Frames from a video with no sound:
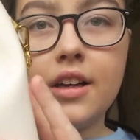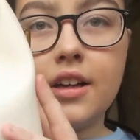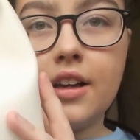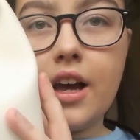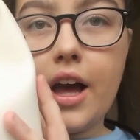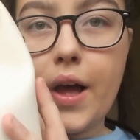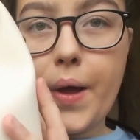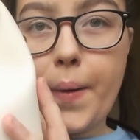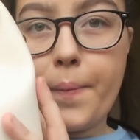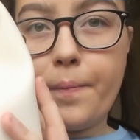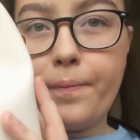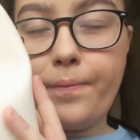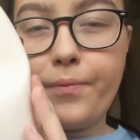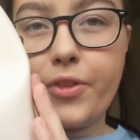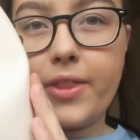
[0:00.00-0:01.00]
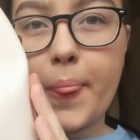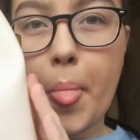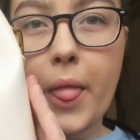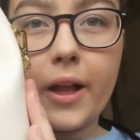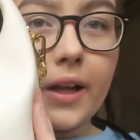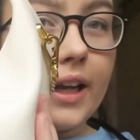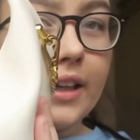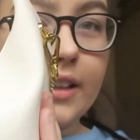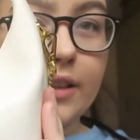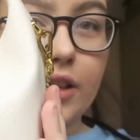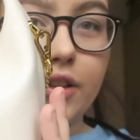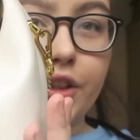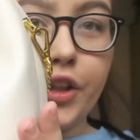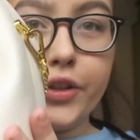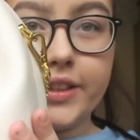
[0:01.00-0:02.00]

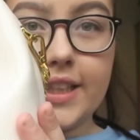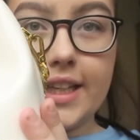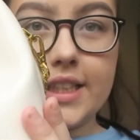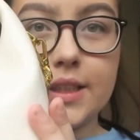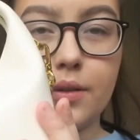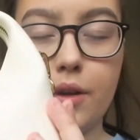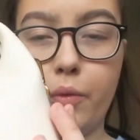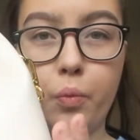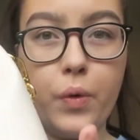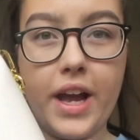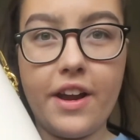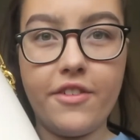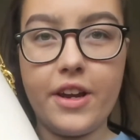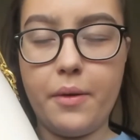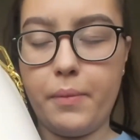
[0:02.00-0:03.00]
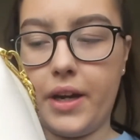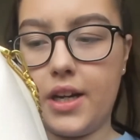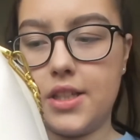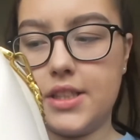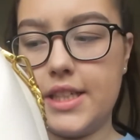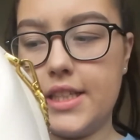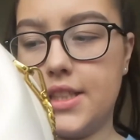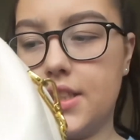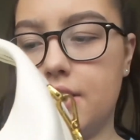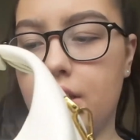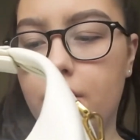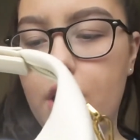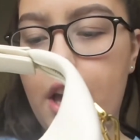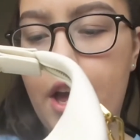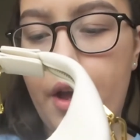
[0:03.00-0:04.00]
can use this and wear it because it's
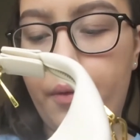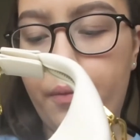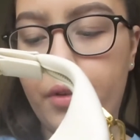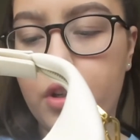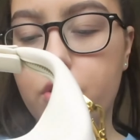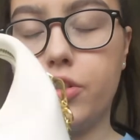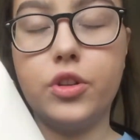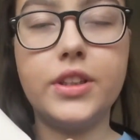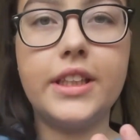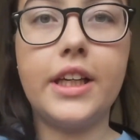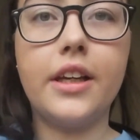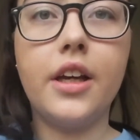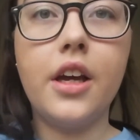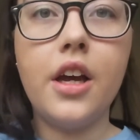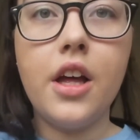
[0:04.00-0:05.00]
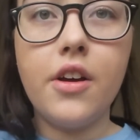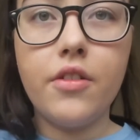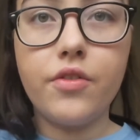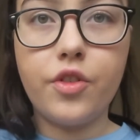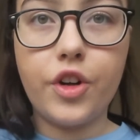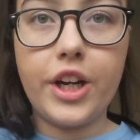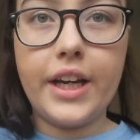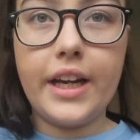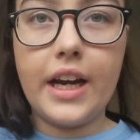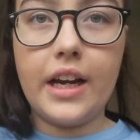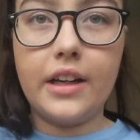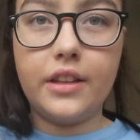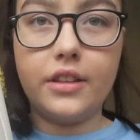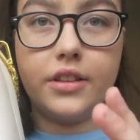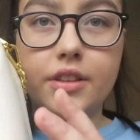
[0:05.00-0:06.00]
cruelty free
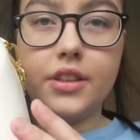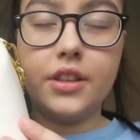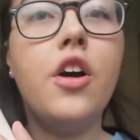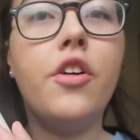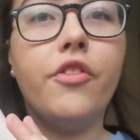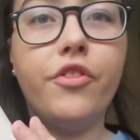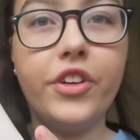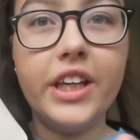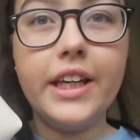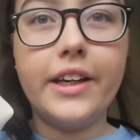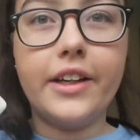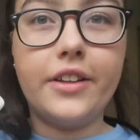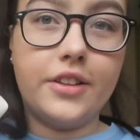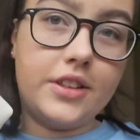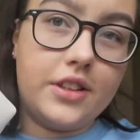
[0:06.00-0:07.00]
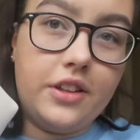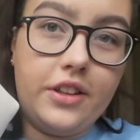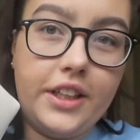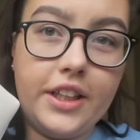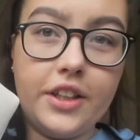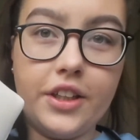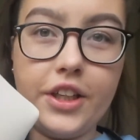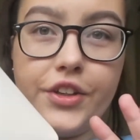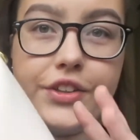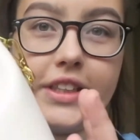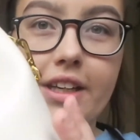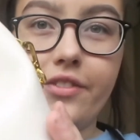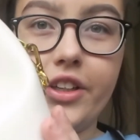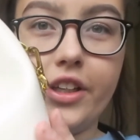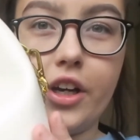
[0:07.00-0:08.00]
and vegan, so you can use it
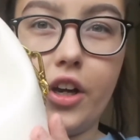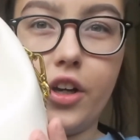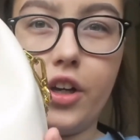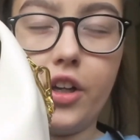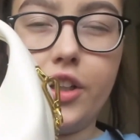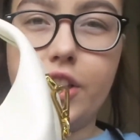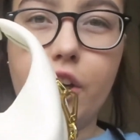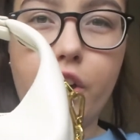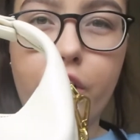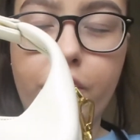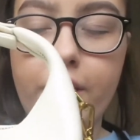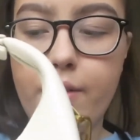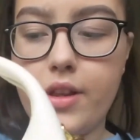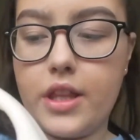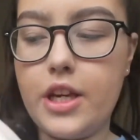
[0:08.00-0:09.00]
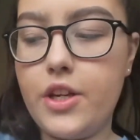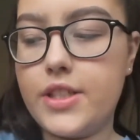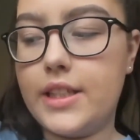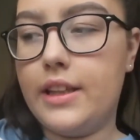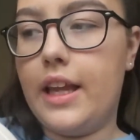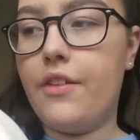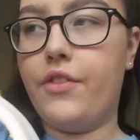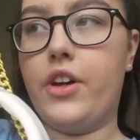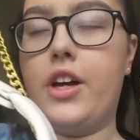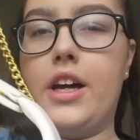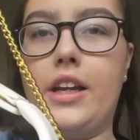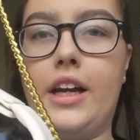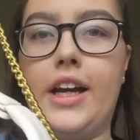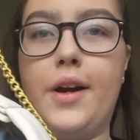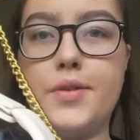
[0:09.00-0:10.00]
if you don't agree with using leather.
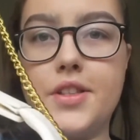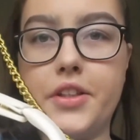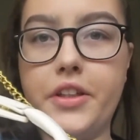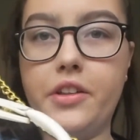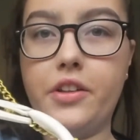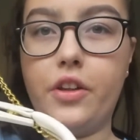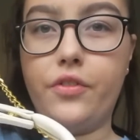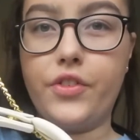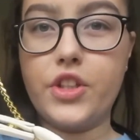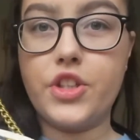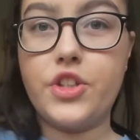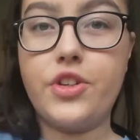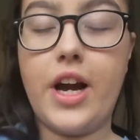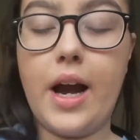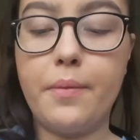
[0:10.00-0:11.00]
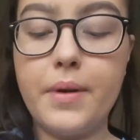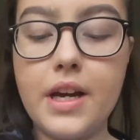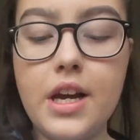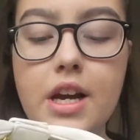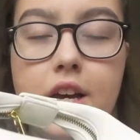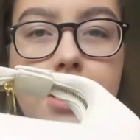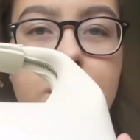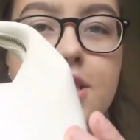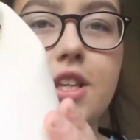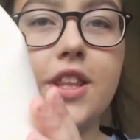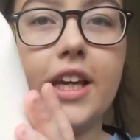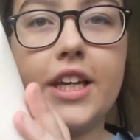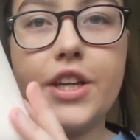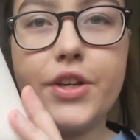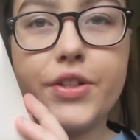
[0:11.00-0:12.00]
And I absolutely love the strap, so
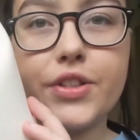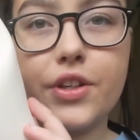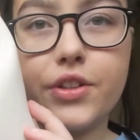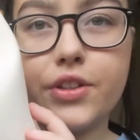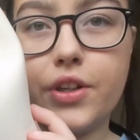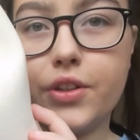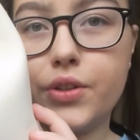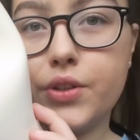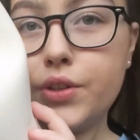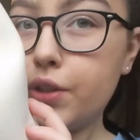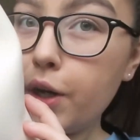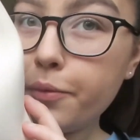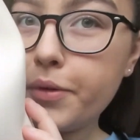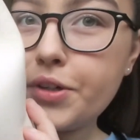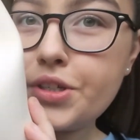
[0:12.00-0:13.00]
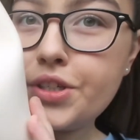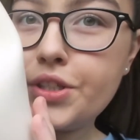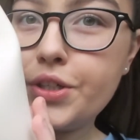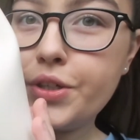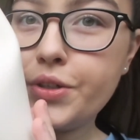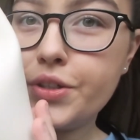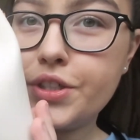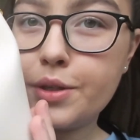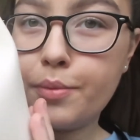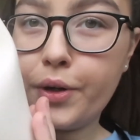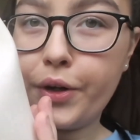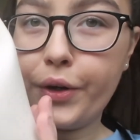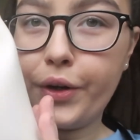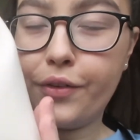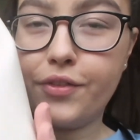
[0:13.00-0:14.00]
thank you so much to
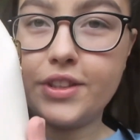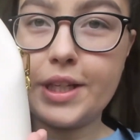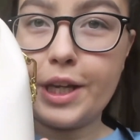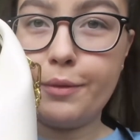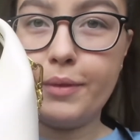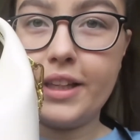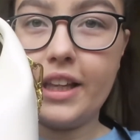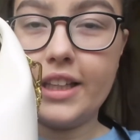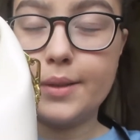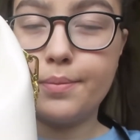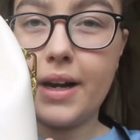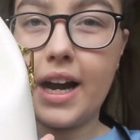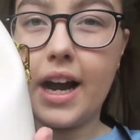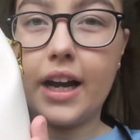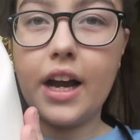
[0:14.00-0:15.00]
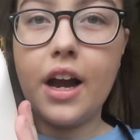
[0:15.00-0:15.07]
Sinbono for sending me this bag.